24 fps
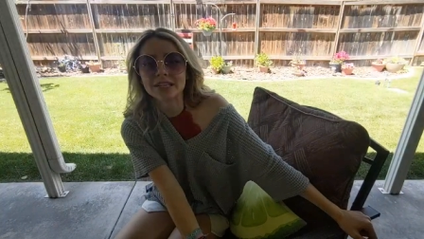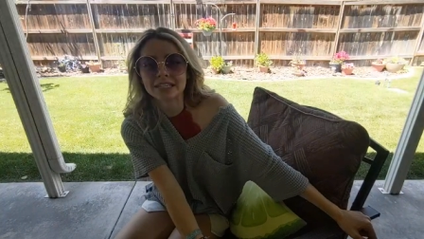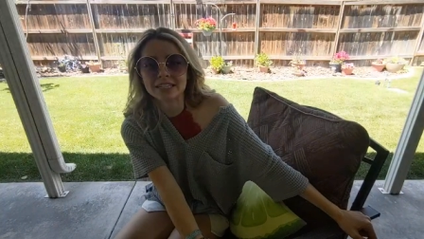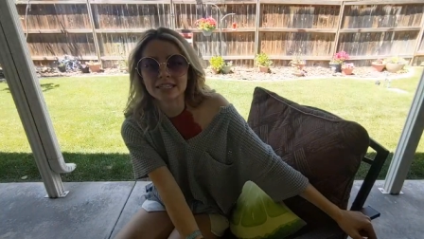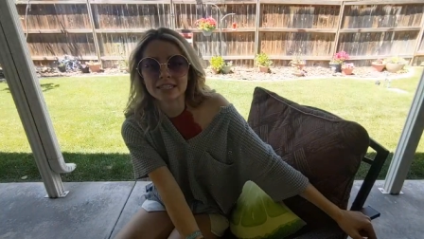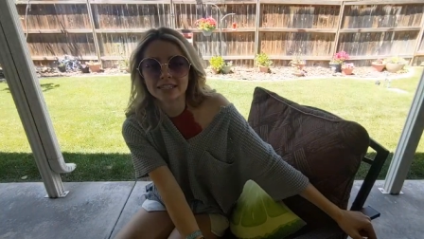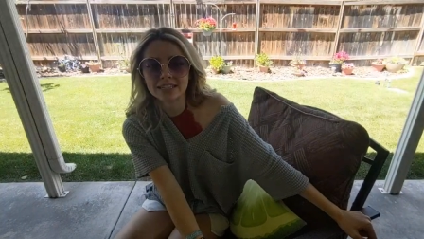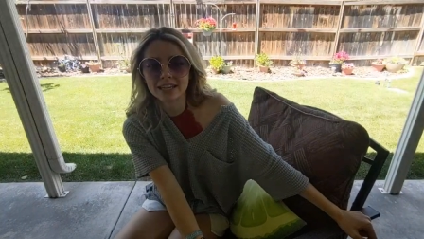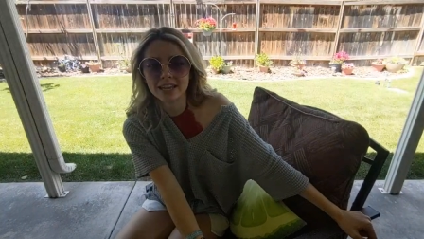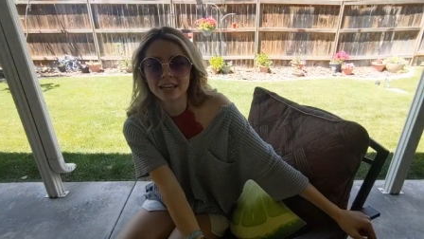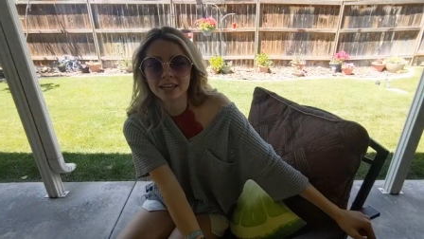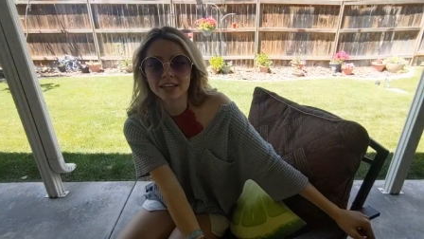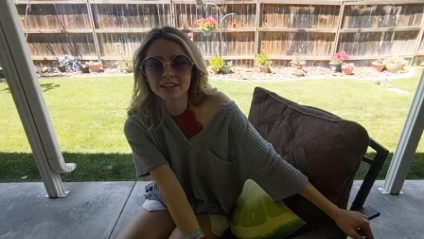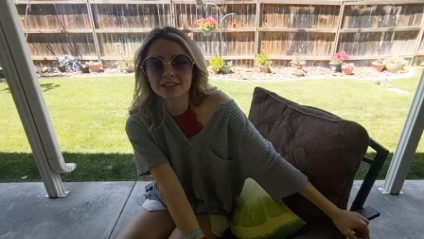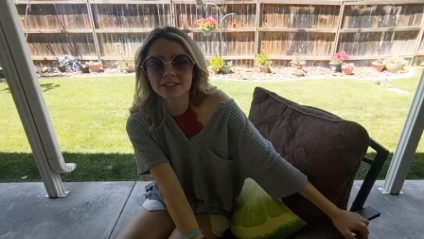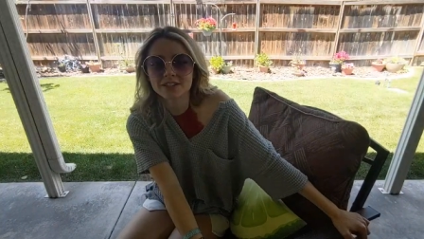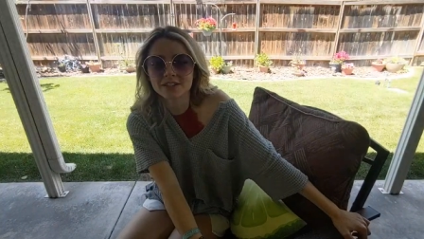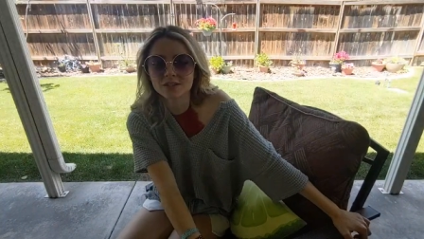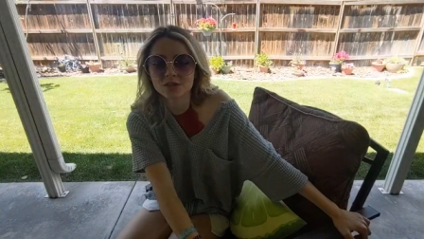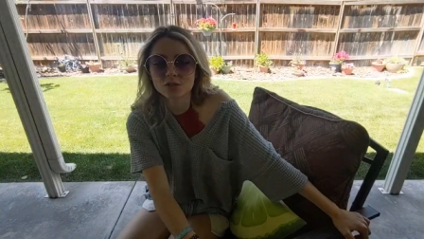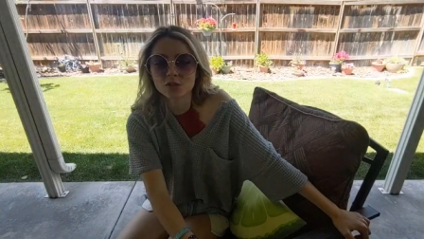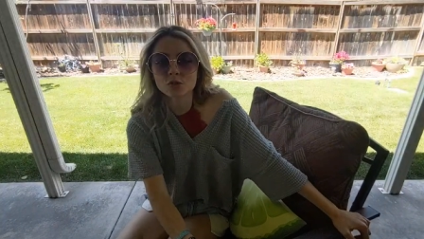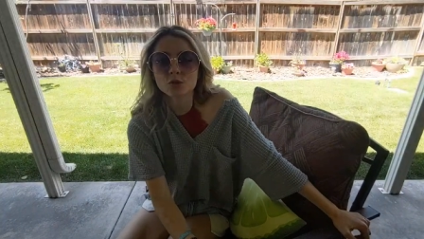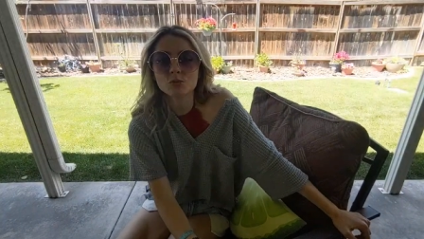as in like
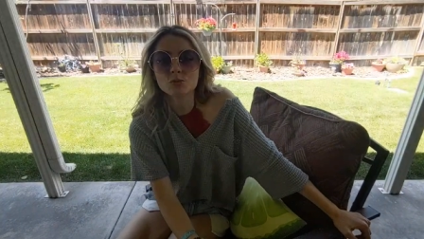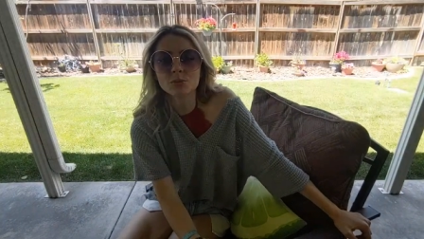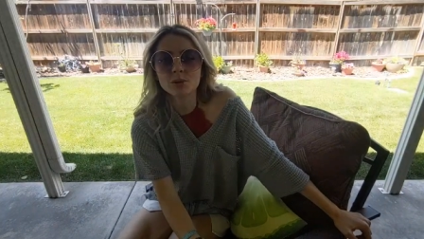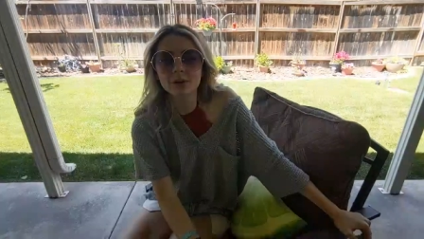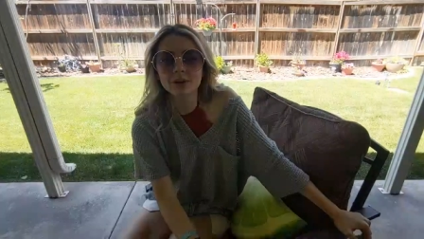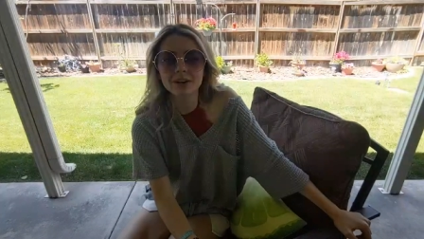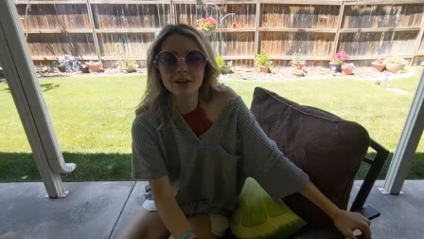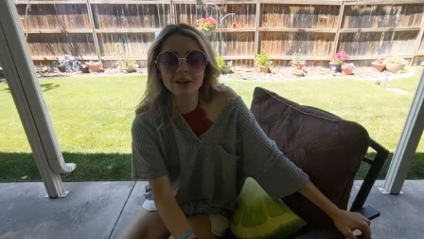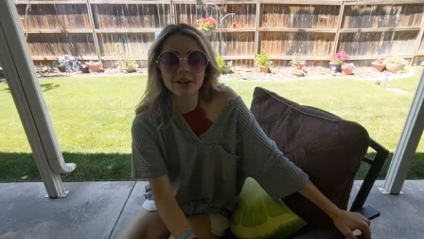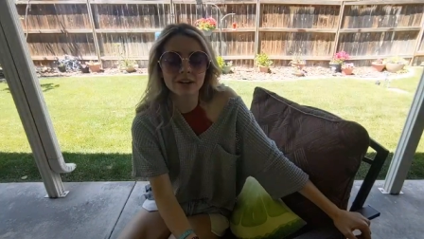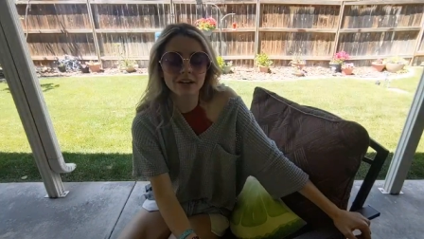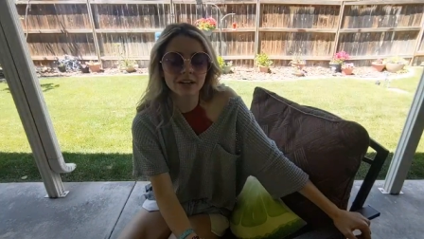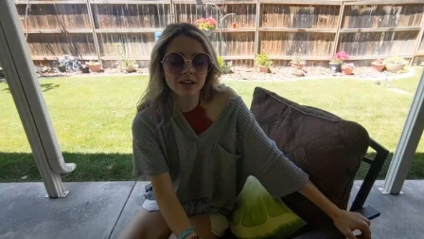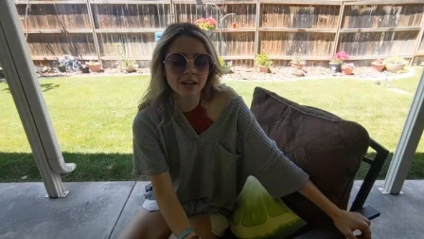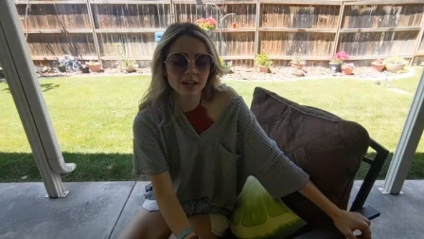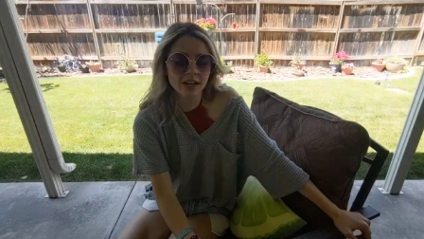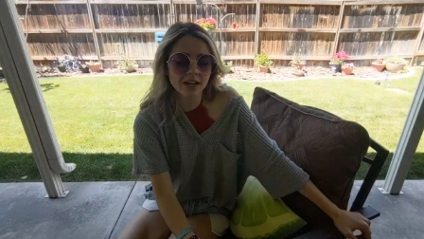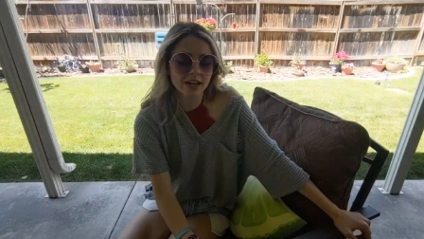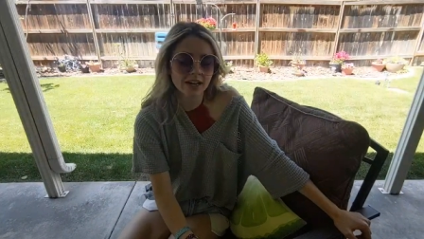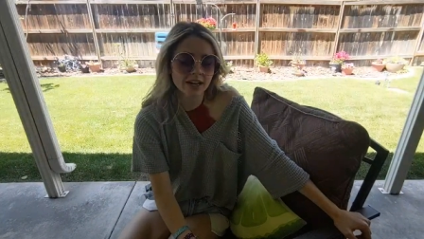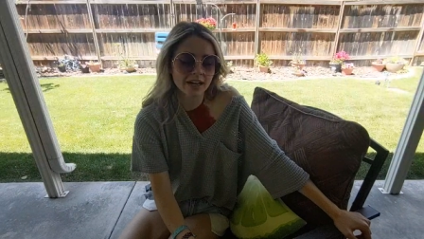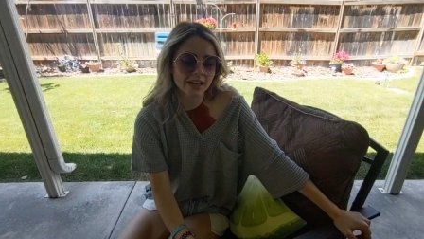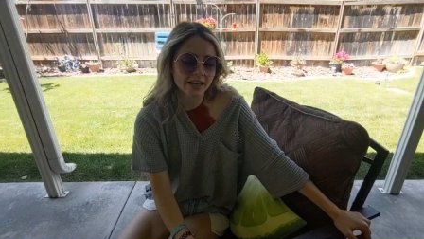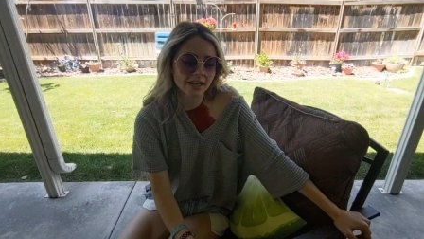it's a super
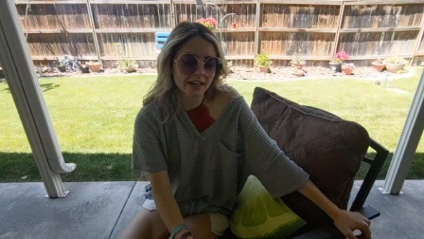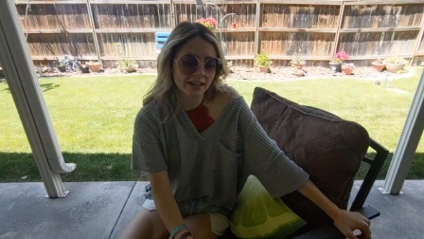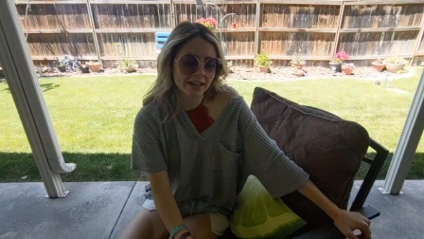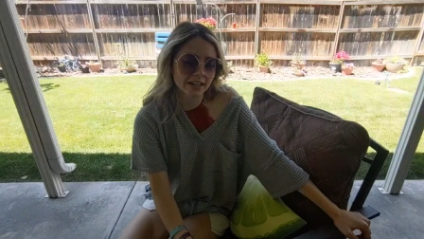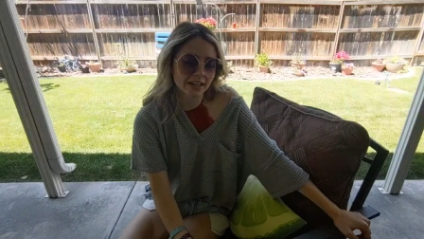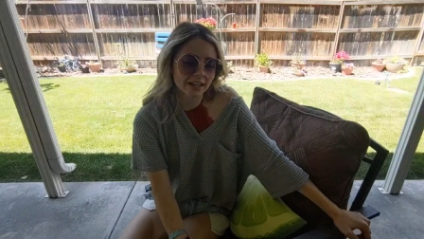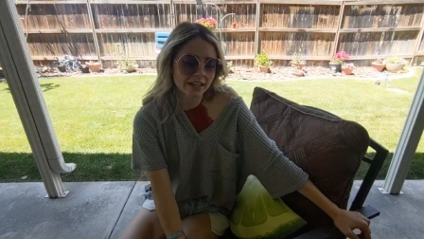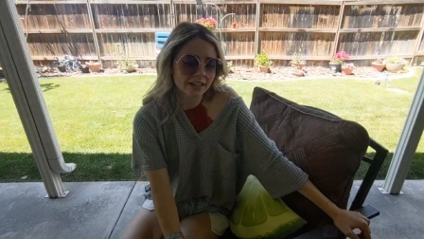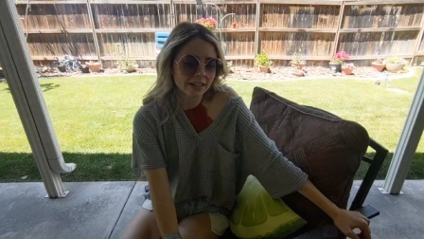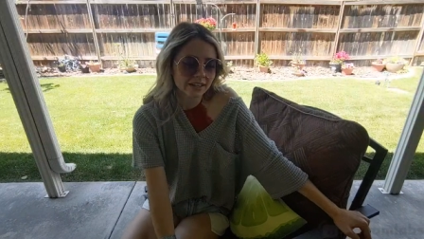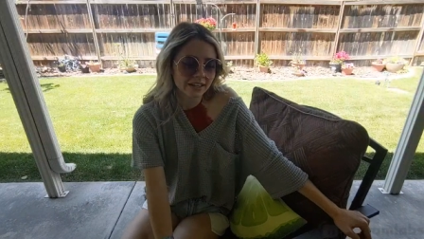uh